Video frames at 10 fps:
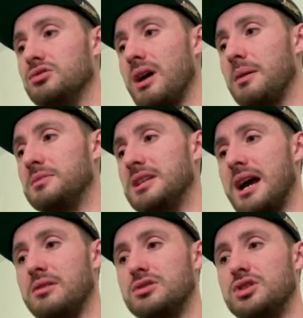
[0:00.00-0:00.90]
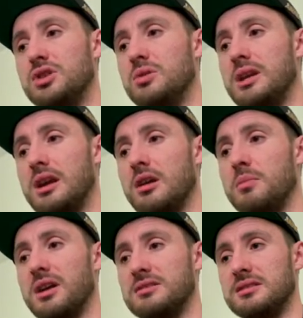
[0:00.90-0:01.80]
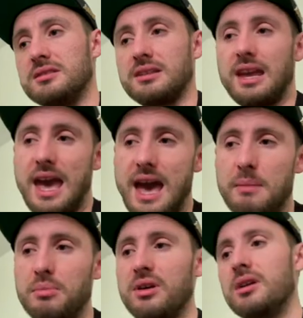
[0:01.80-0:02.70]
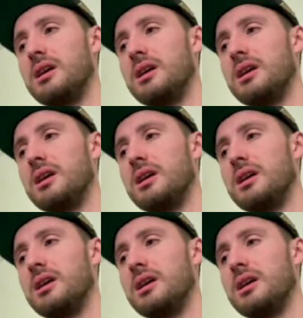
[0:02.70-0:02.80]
drop down to here, because this is a gap,